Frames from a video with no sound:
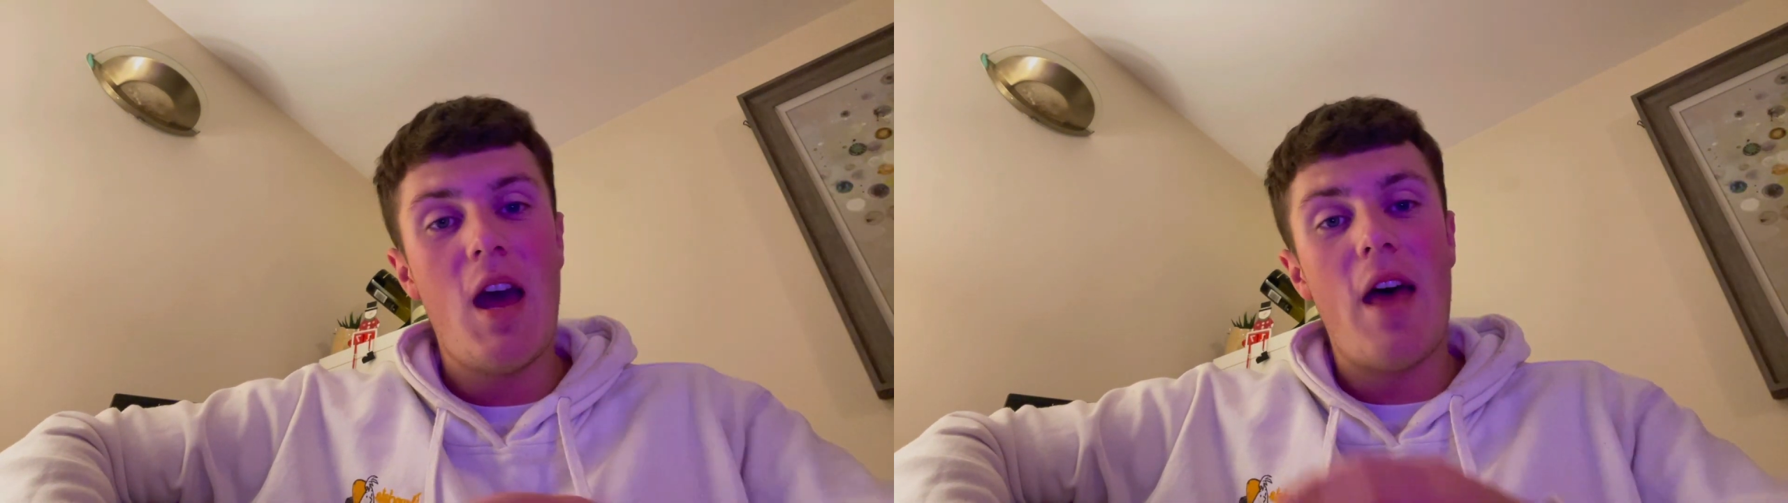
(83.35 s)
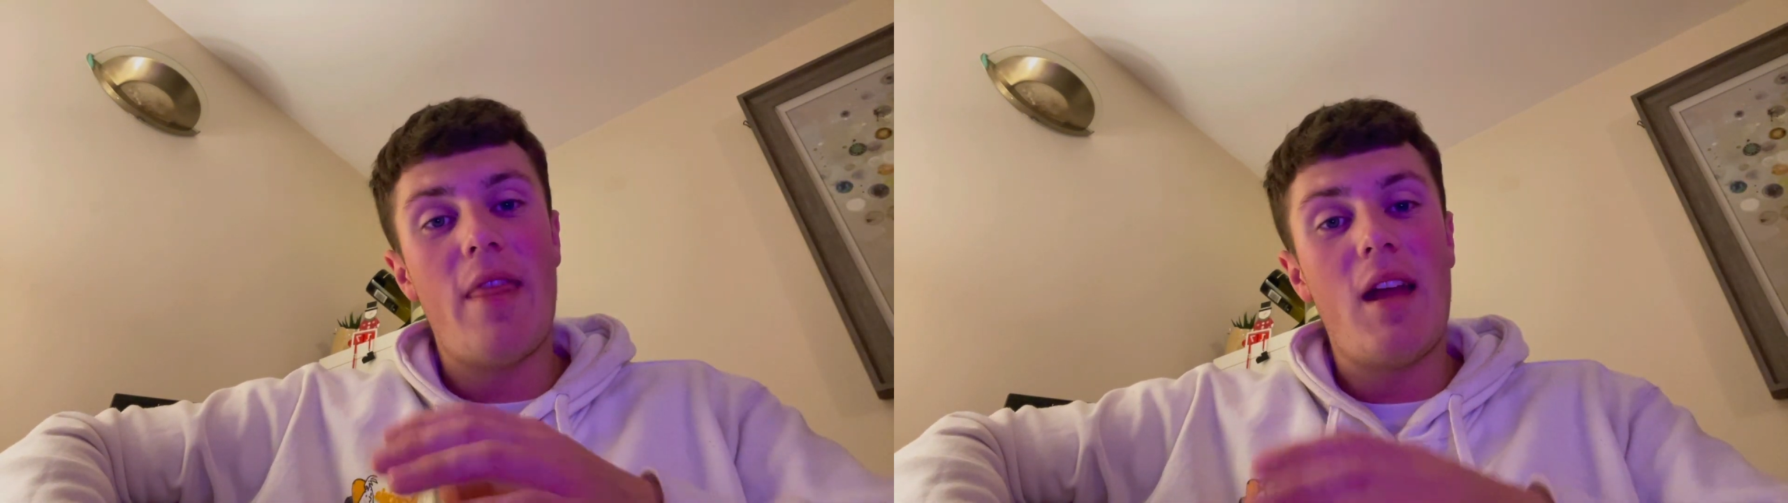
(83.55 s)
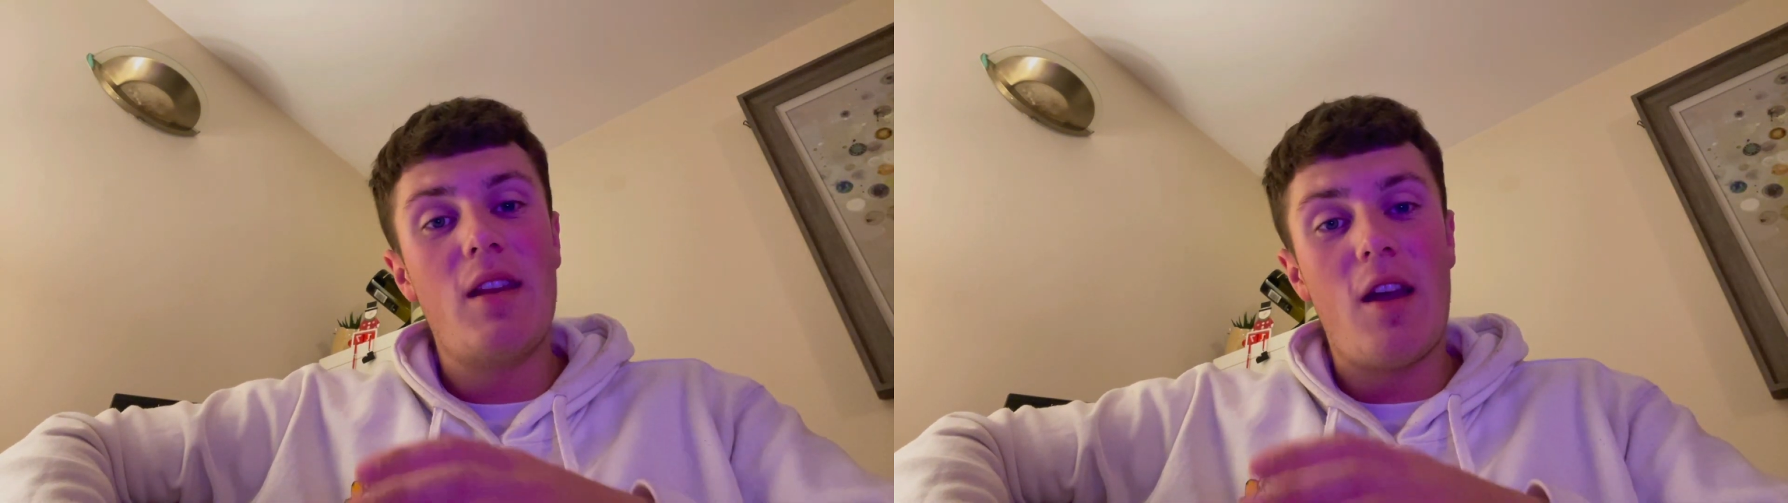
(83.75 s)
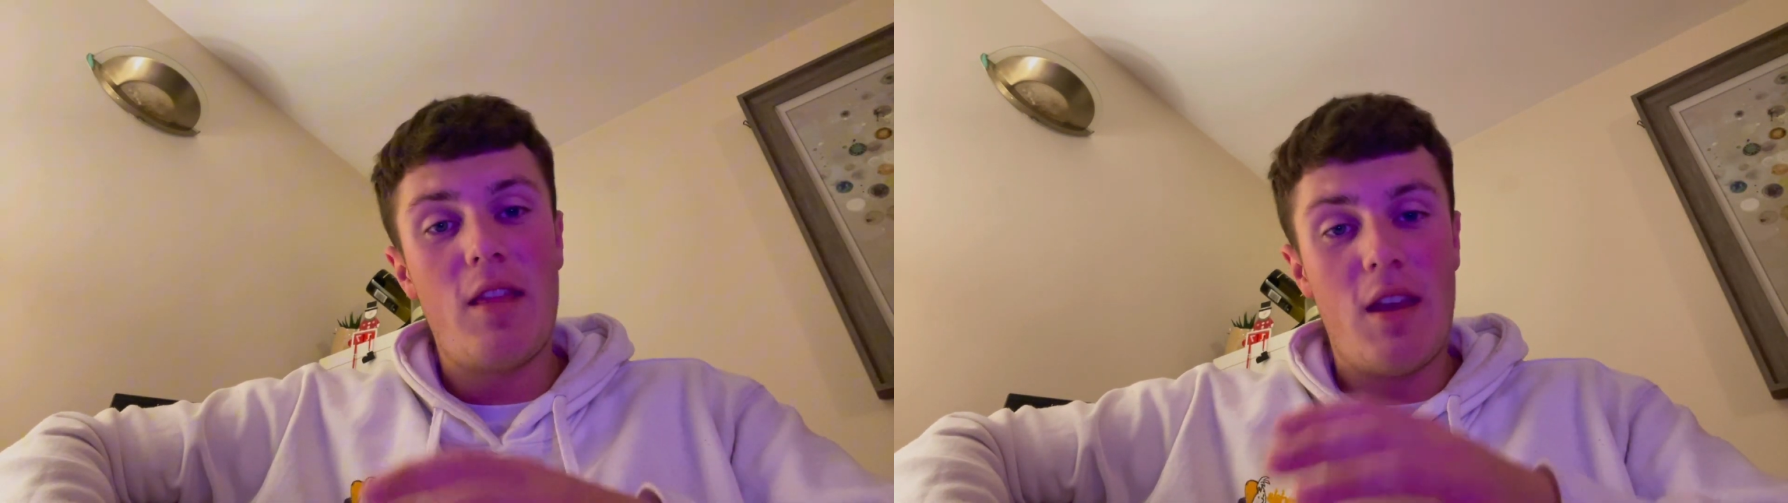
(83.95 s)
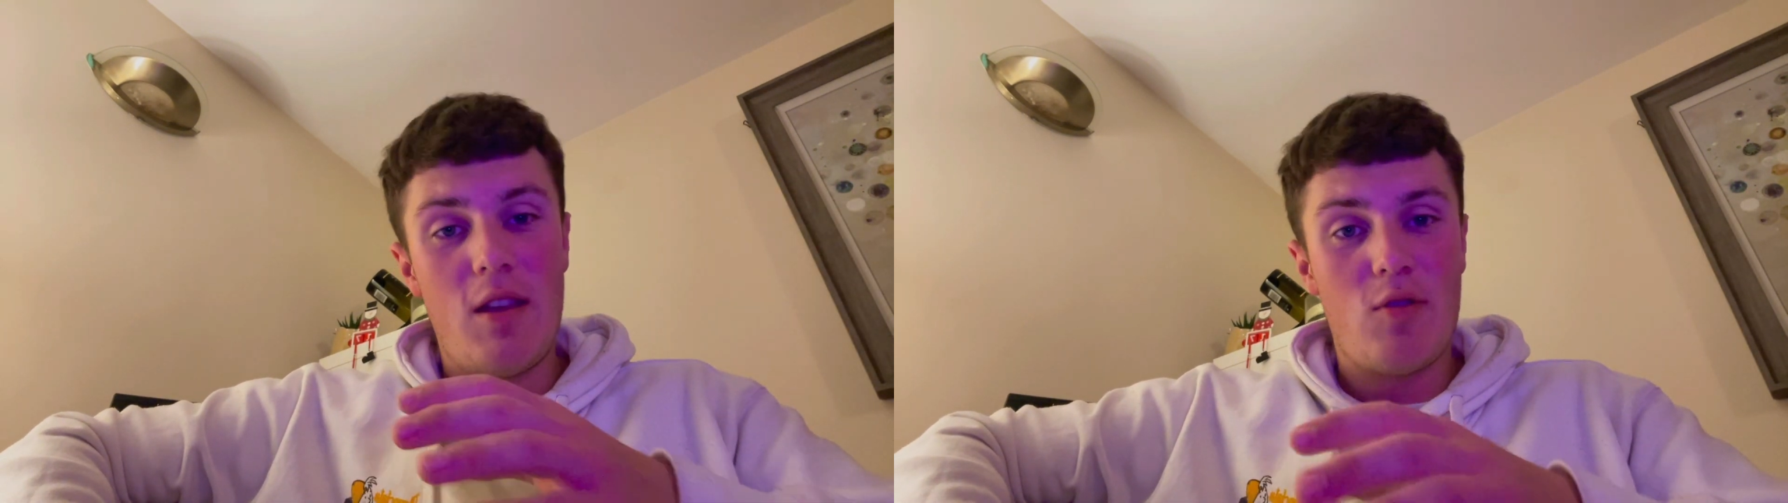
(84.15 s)
And that night
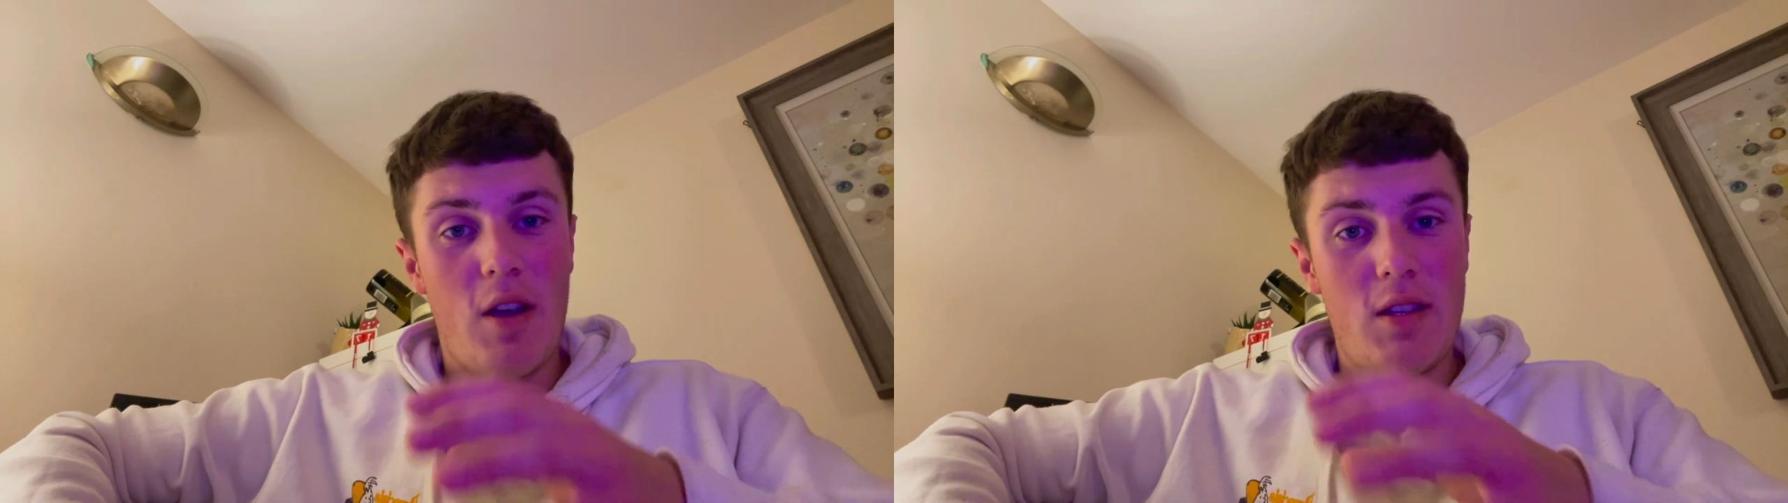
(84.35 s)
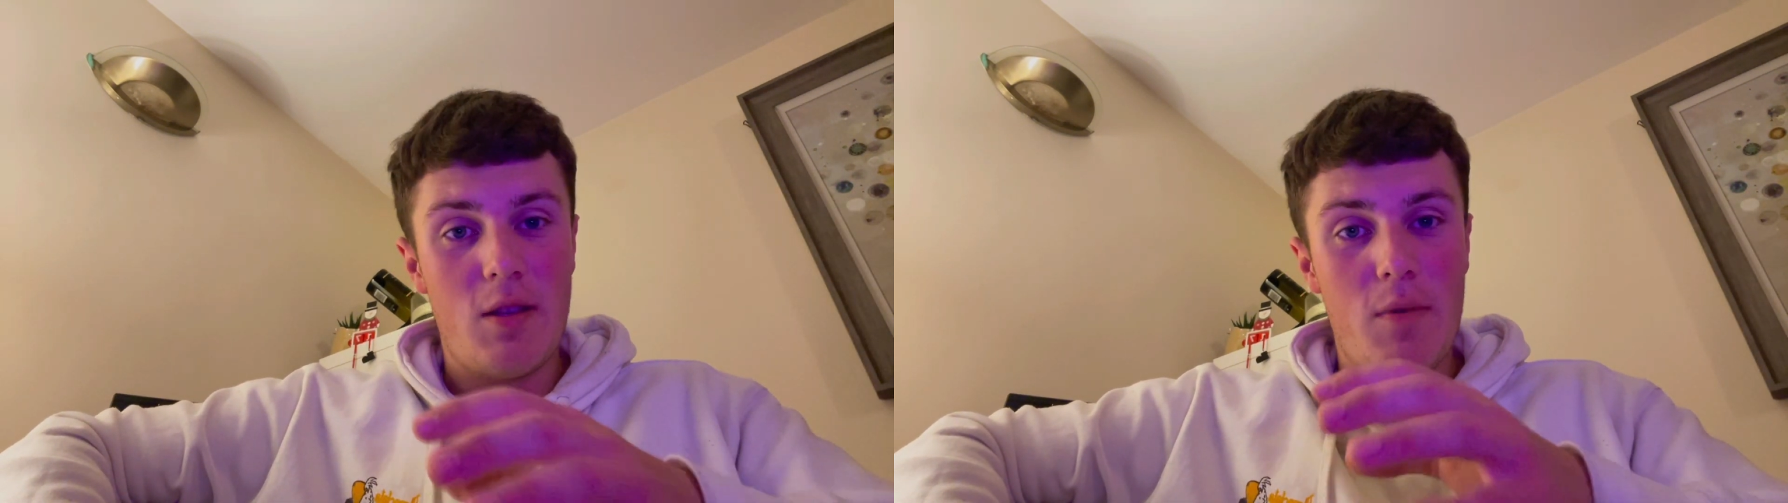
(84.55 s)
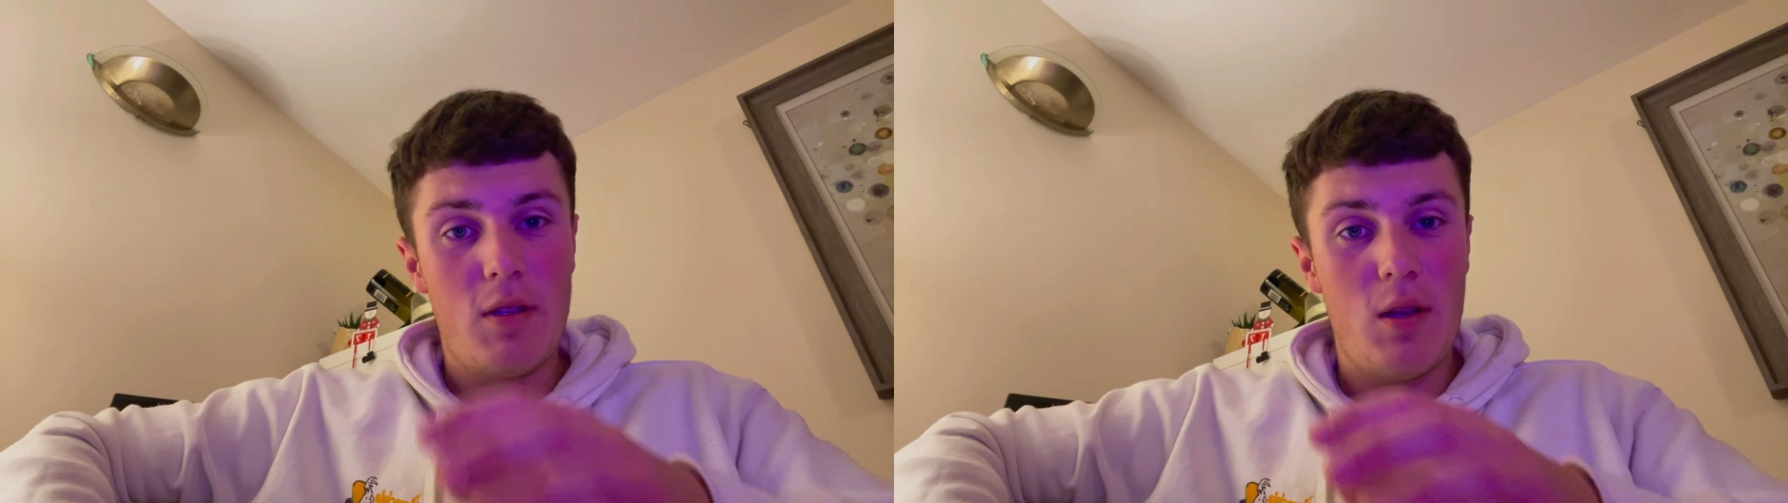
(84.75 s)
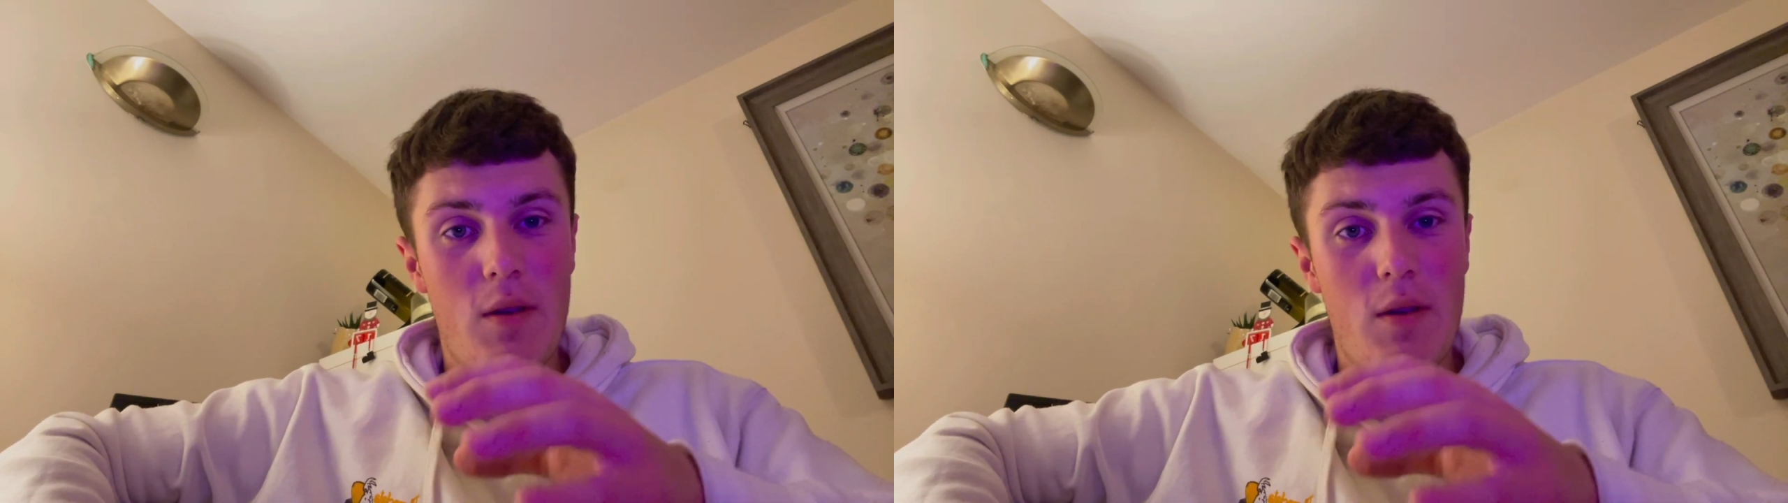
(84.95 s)
that he tries to pursue